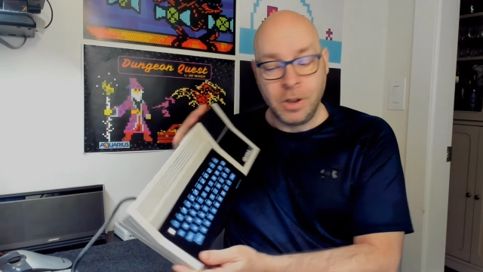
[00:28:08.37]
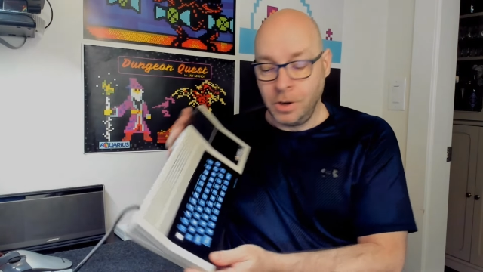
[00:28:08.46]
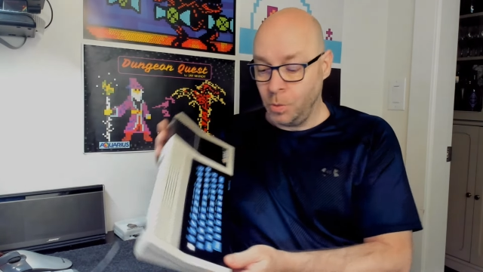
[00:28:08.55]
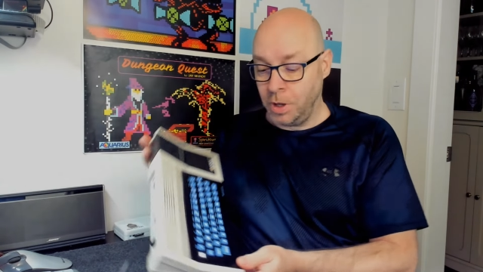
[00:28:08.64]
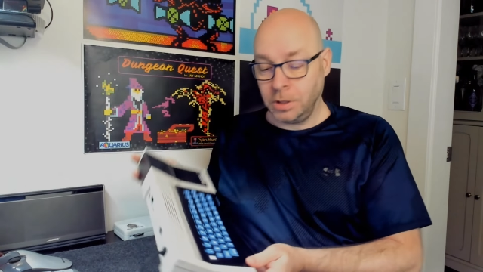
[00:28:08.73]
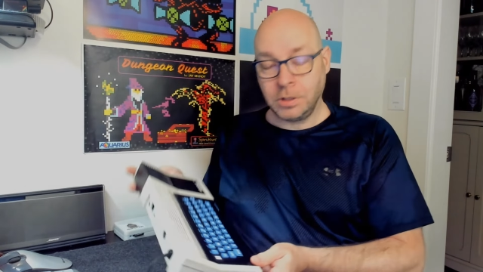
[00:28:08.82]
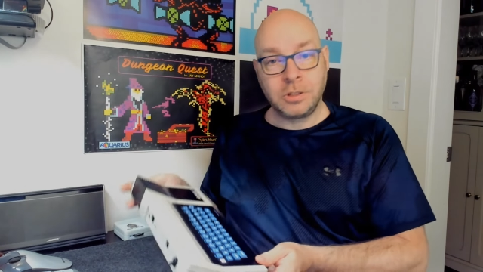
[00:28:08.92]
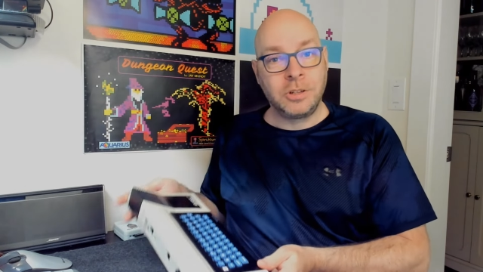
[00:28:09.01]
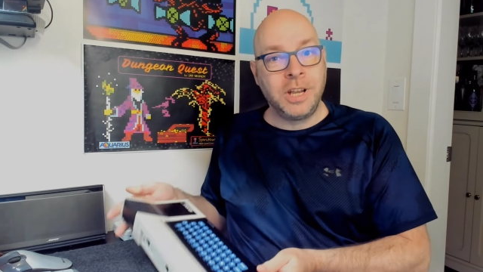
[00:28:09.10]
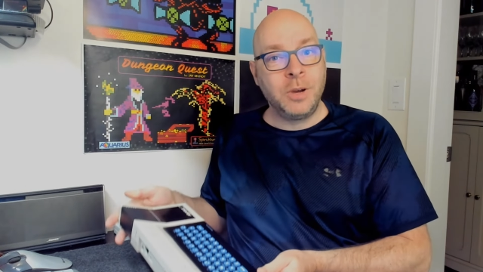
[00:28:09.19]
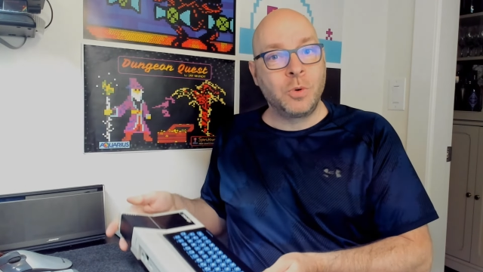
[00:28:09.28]
Well,
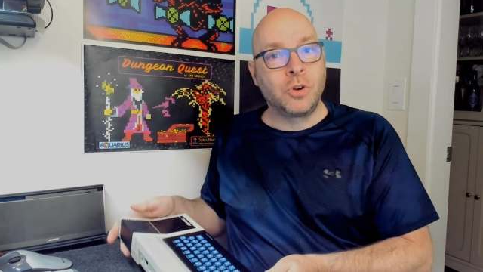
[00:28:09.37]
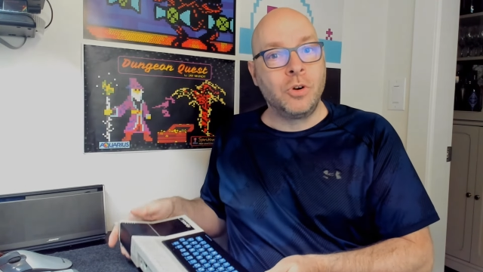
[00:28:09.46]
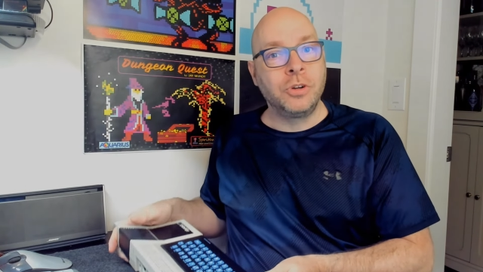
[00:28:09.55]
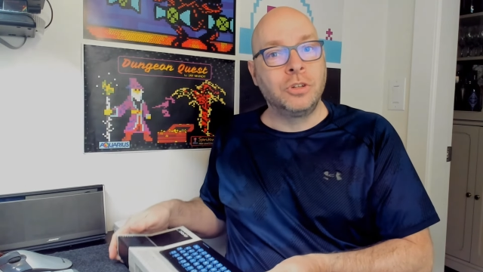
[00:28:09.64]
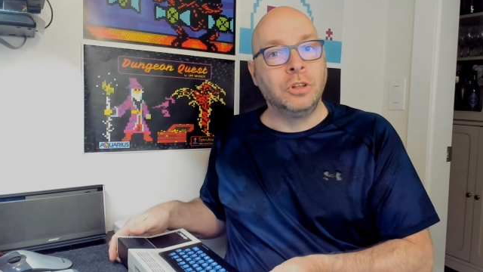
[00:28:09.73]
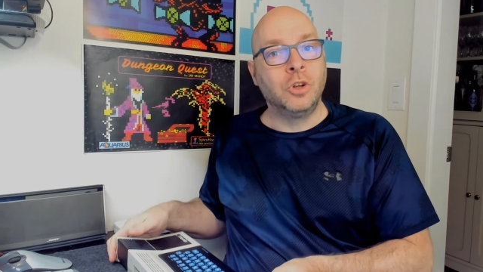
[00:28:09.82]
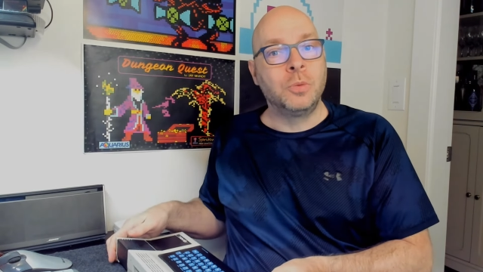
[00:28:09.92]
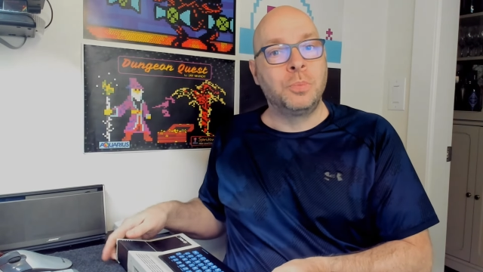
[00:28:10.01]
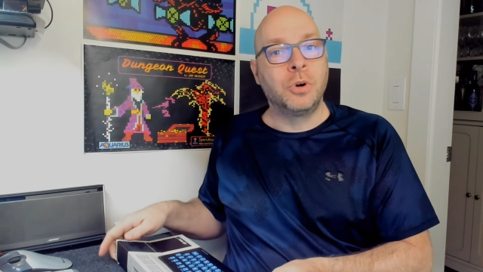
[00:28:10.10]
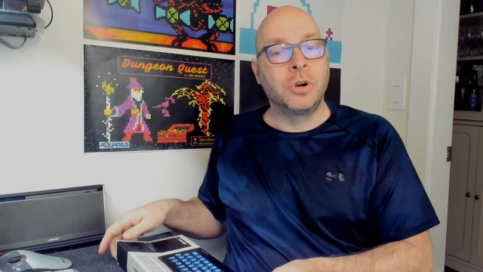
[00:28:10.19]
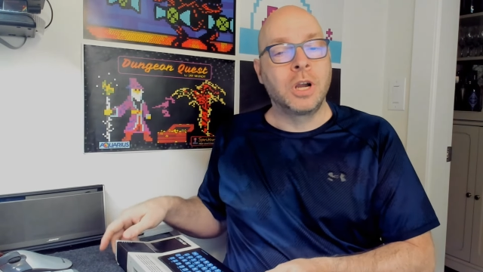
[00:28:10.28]
today we're going to load
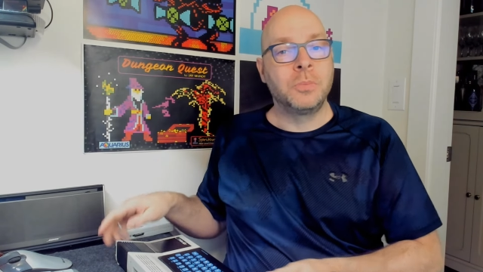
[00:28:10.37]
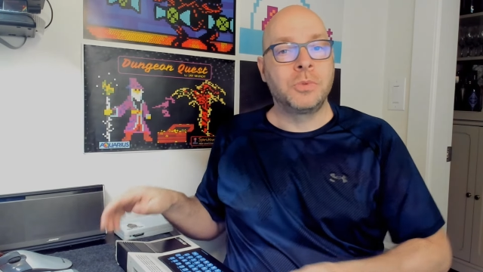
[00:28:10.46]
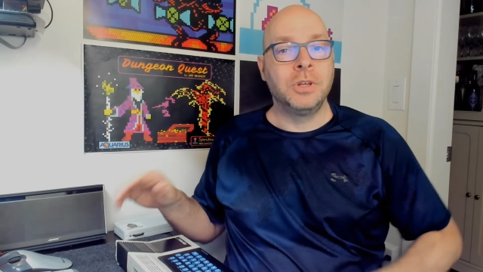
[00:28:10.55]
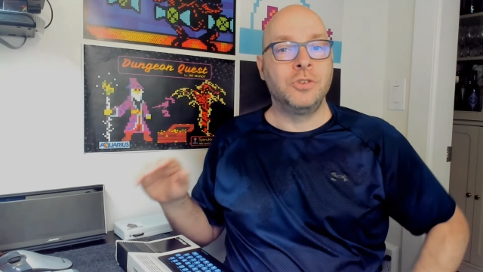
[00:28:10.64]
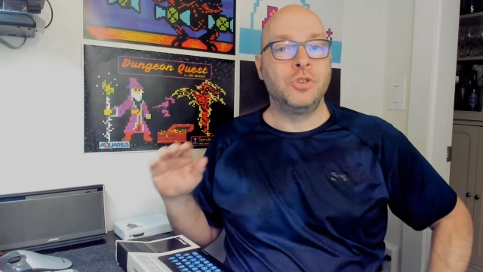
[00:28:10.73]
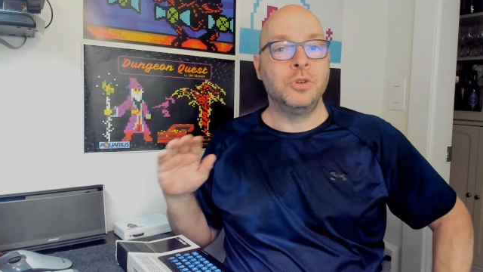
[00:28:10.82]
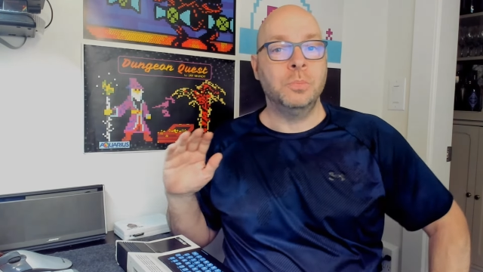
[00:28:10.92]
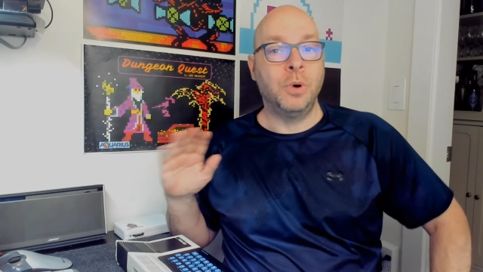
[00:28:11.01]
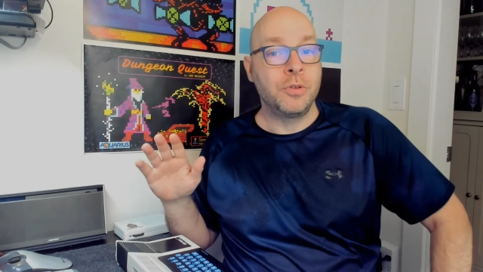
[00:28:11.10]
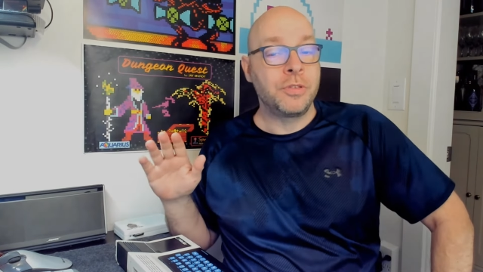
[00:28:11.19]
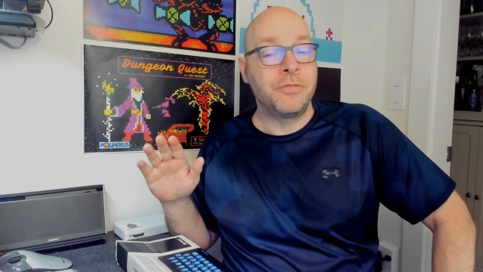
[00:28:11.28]
programs into
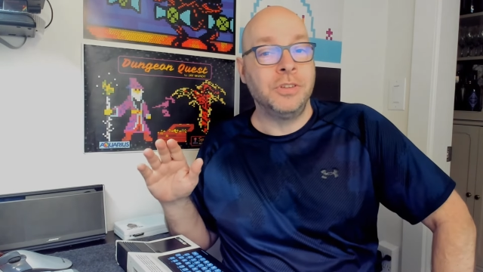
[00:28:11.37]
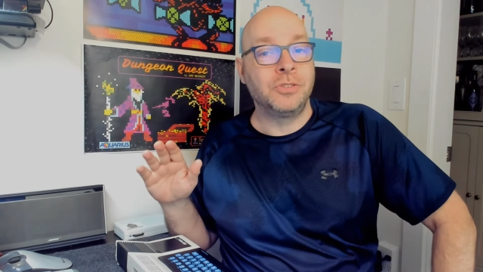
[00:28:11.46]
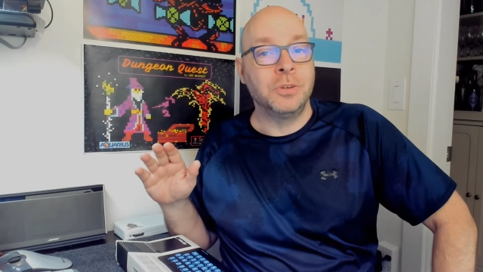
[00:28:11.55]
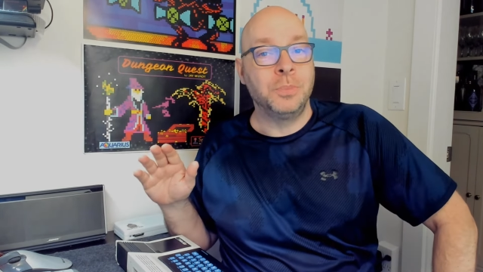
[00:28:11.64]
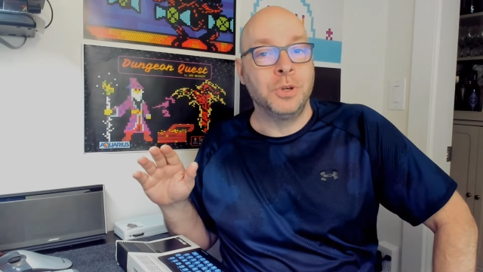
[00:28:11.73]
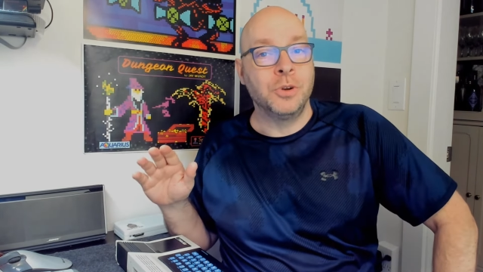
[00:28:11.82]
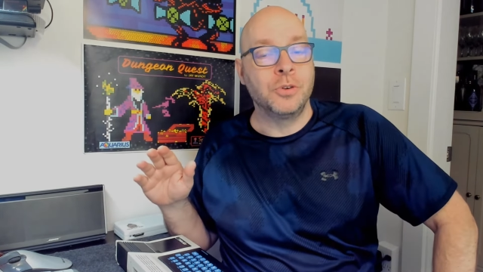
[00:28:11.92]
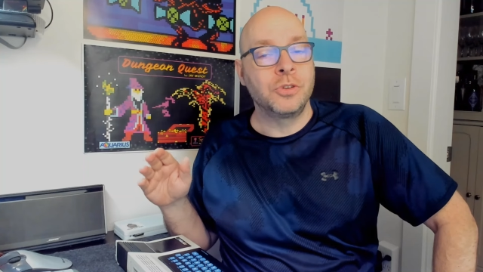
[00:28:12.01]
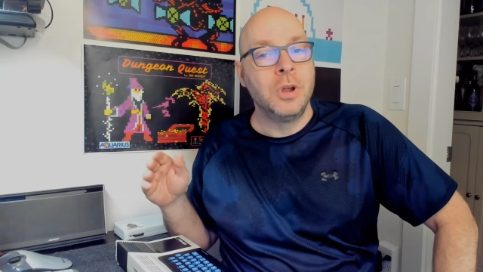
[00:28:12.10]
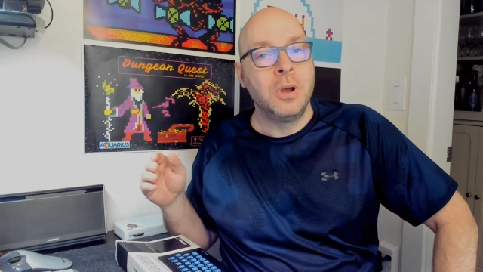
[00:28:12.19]
both of these computers,